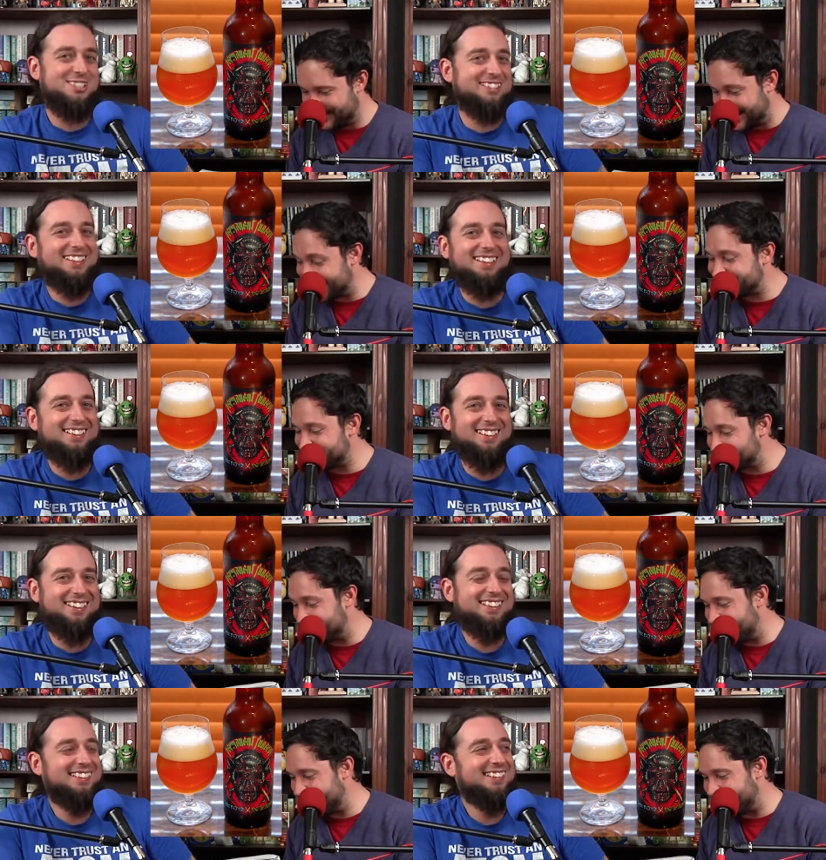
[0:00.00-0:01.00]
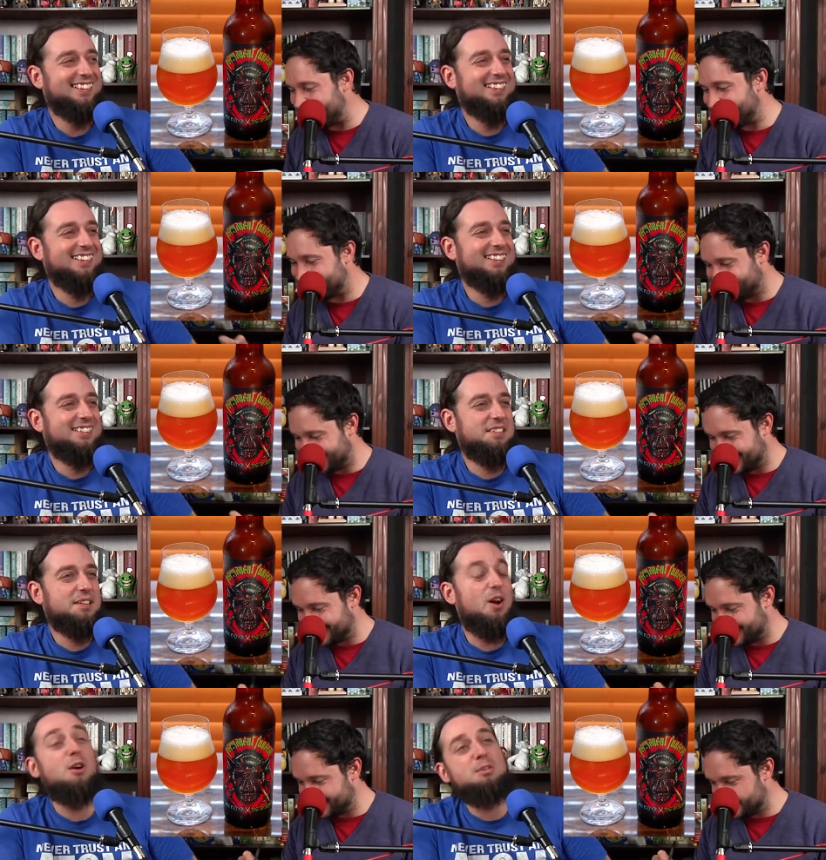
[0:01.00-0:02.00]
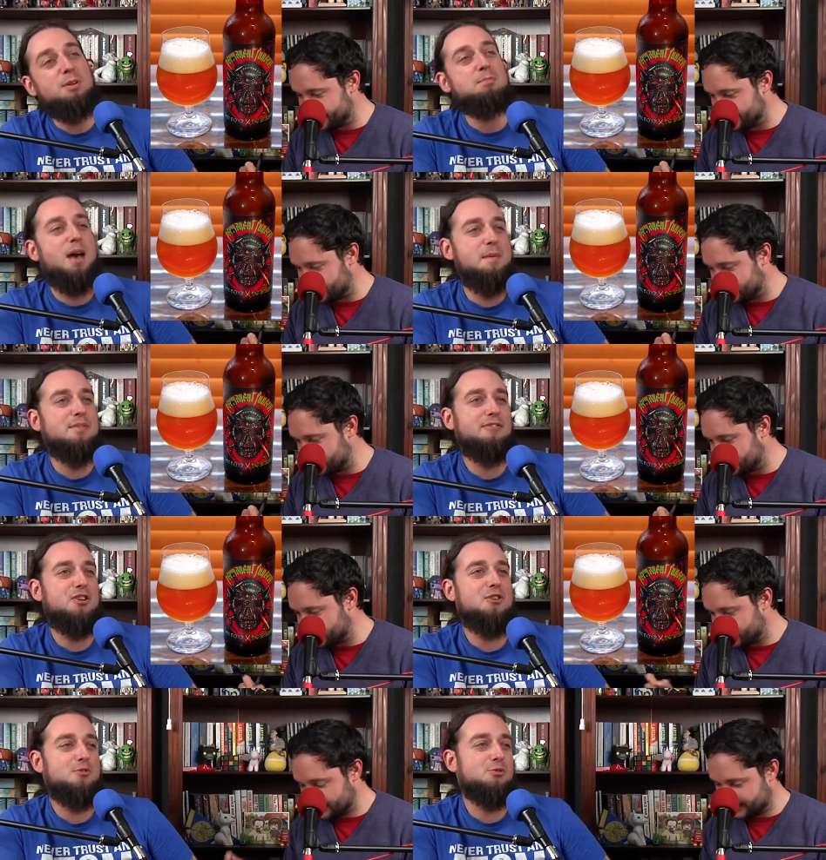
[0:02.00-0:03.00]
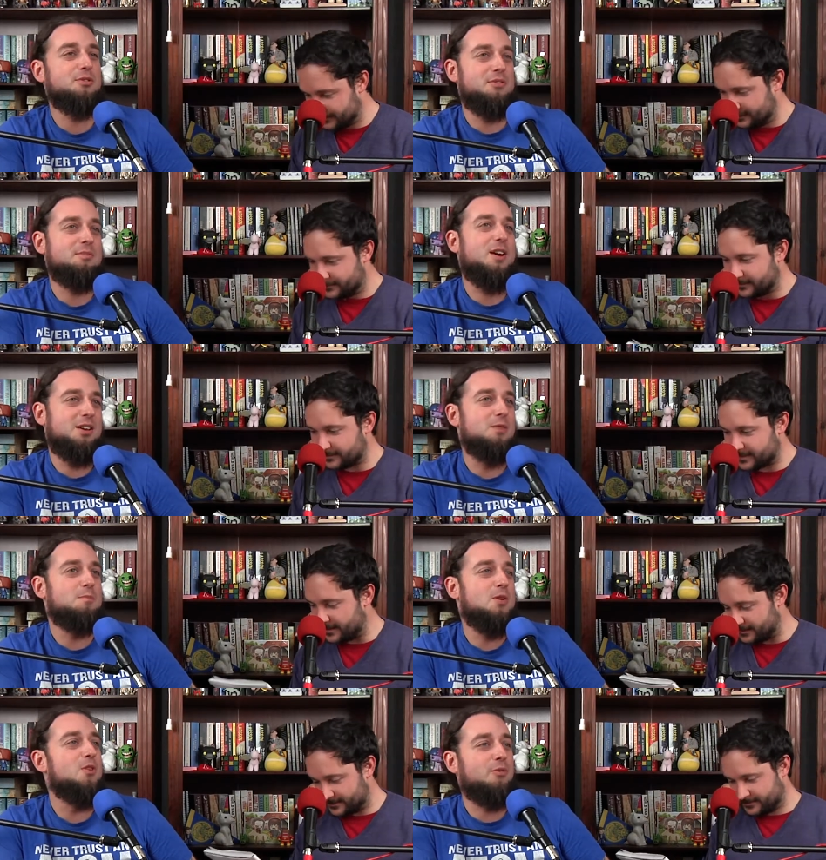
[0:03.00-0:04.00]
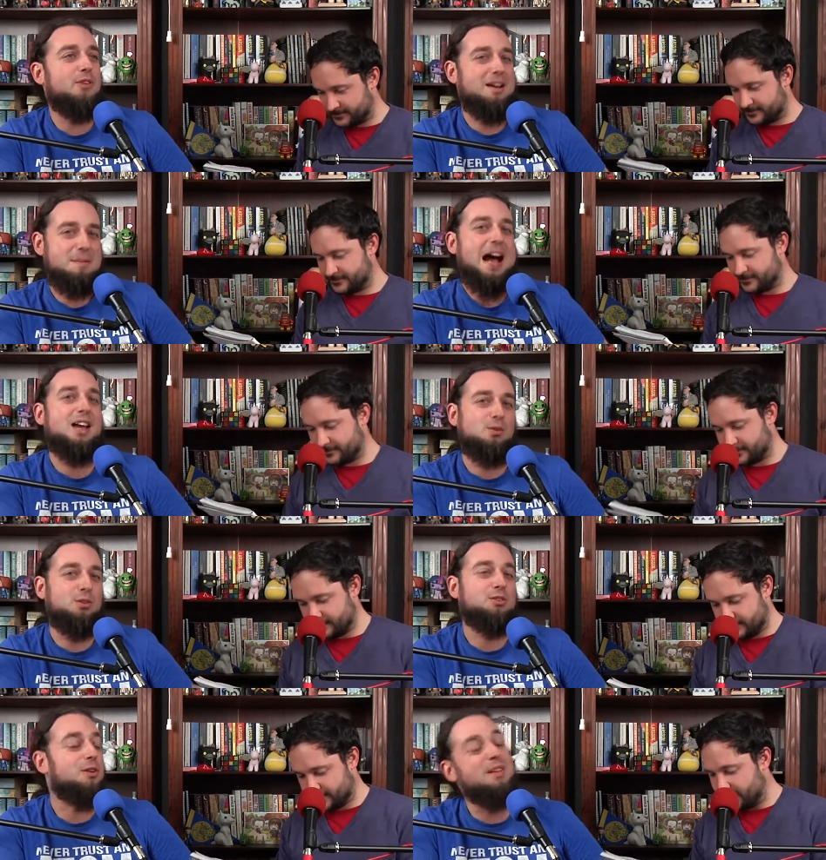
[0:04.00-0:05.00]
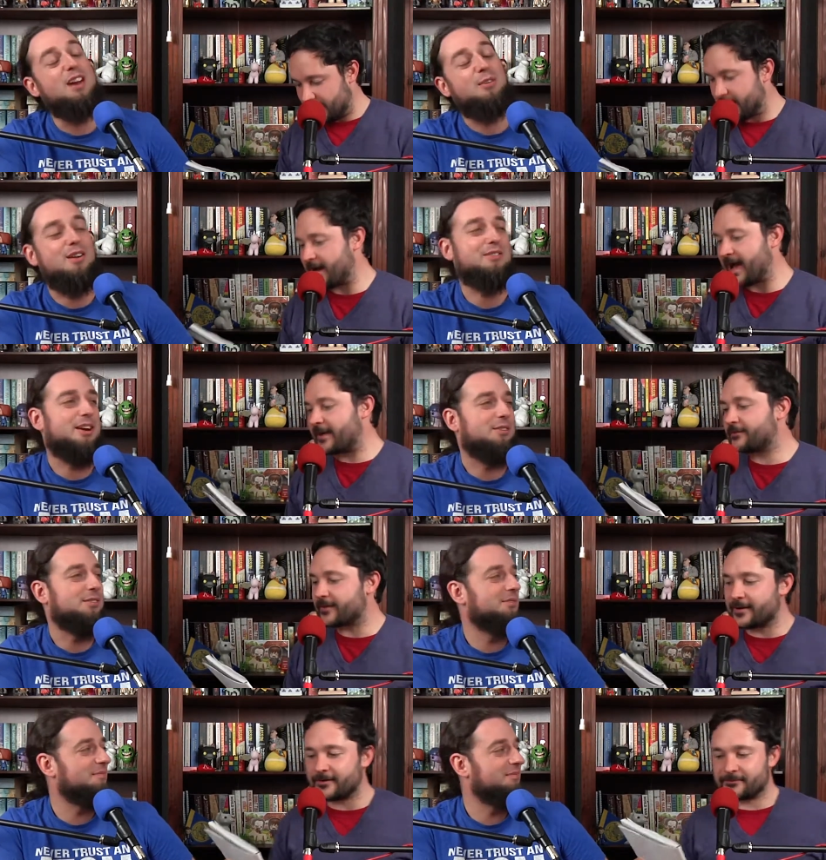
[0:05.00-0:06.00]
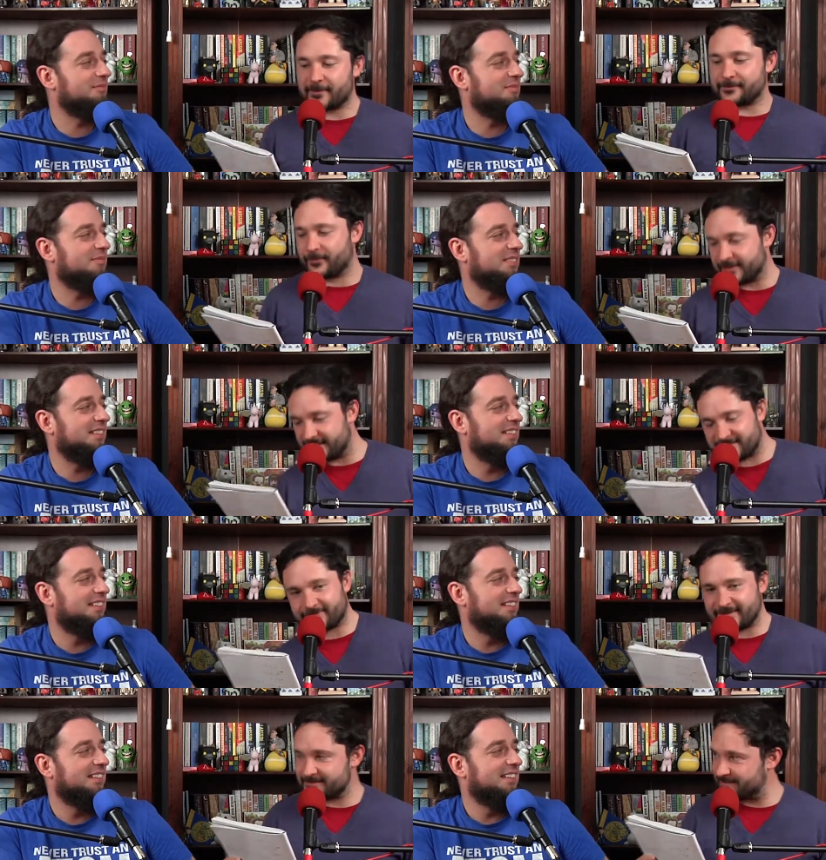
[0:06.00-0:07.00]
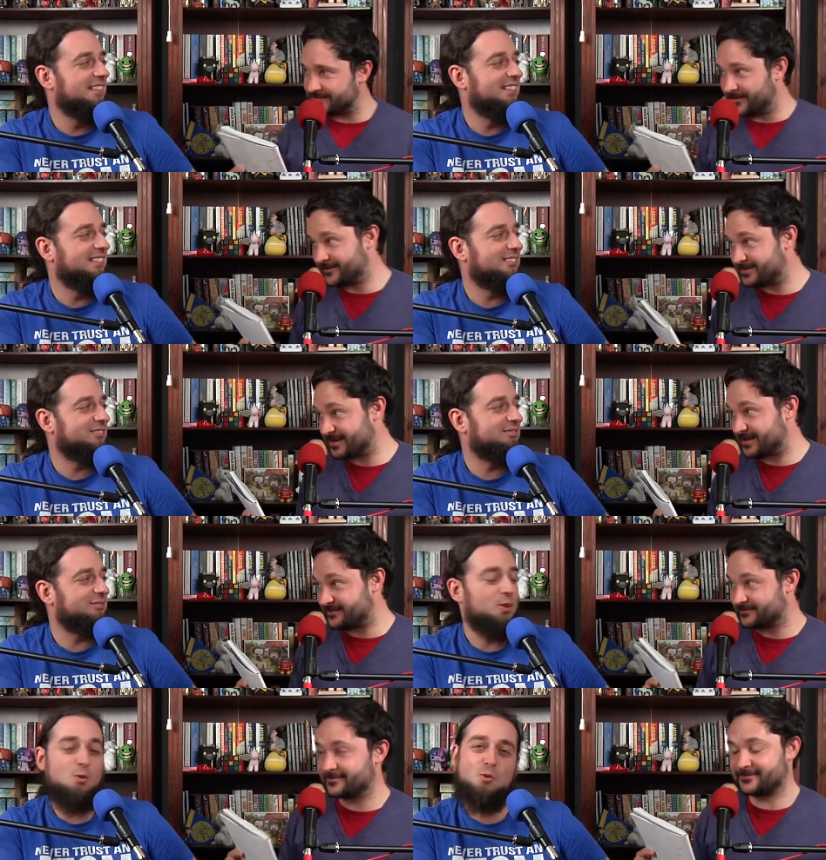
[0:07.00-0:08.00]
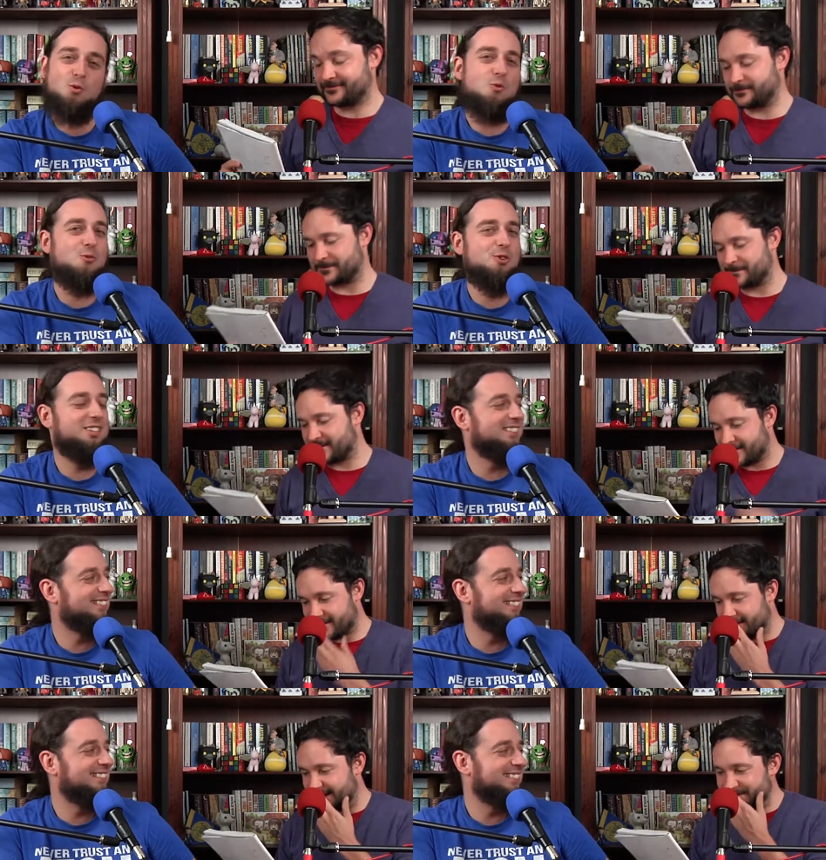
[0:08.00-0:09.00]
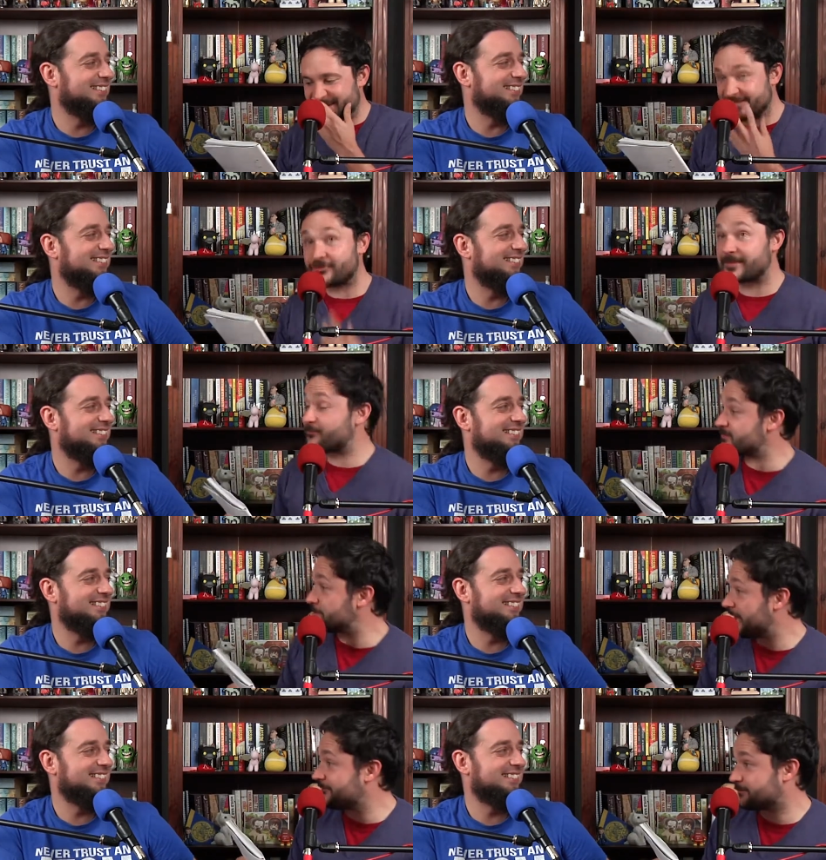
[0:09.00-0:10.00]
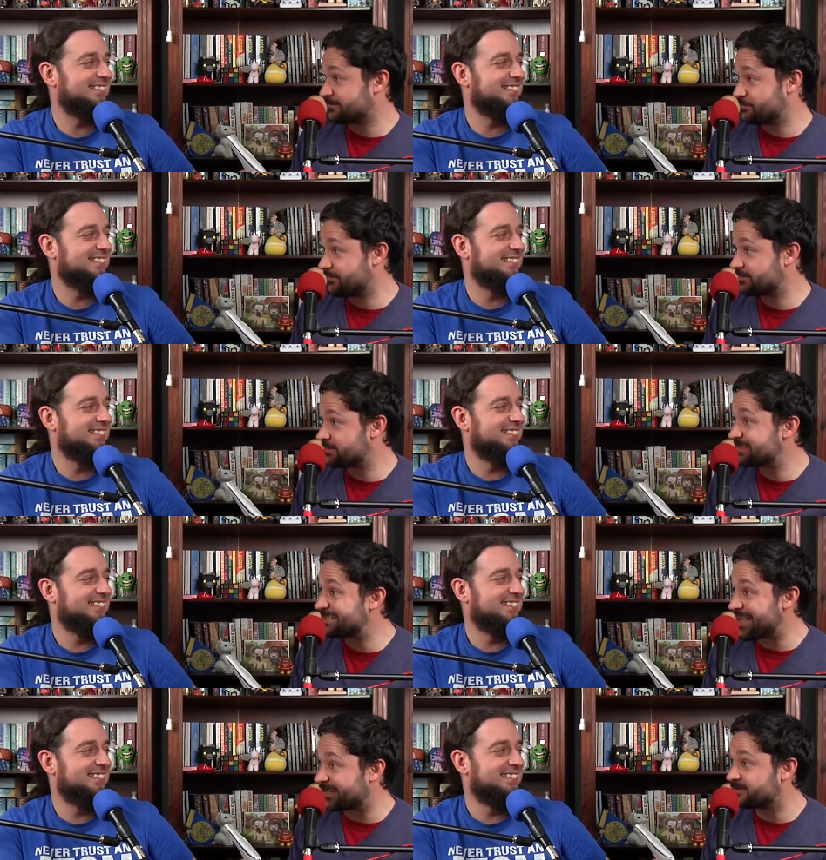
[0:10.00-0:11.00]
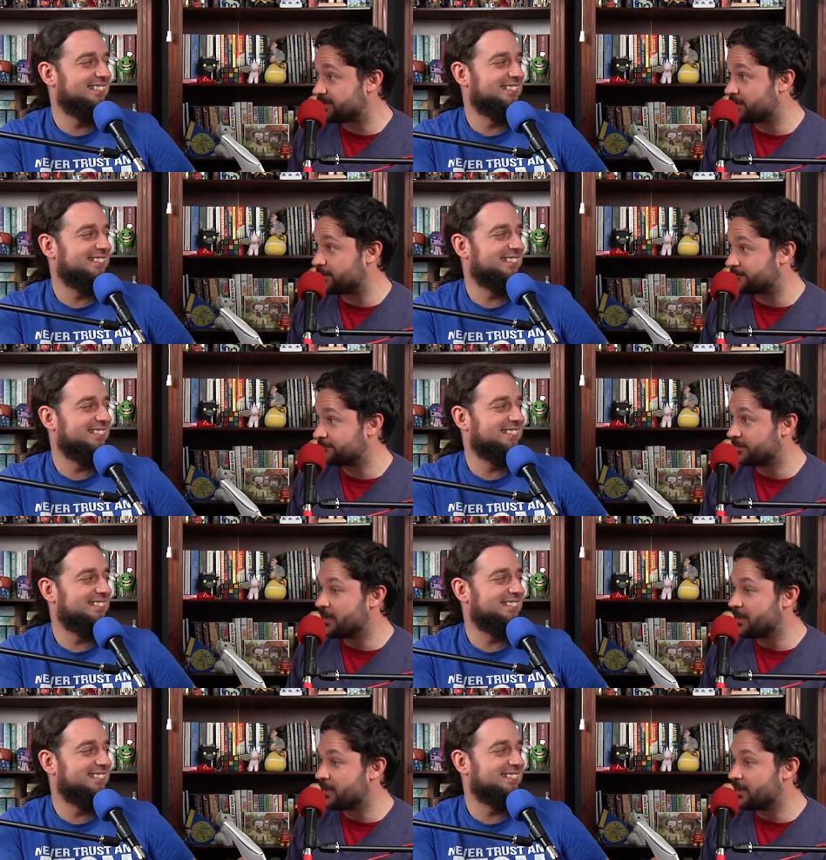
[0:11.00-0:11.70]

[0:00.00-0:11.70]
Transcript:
Speaker 1: But it is a beer. I suppose Permanent Funeral, so like, you look very pale all the time. Yeah, all right. At
Speaker 2: the halfway point, it's 3 to me, 5 to you. There's everything to play for as we move into the second half.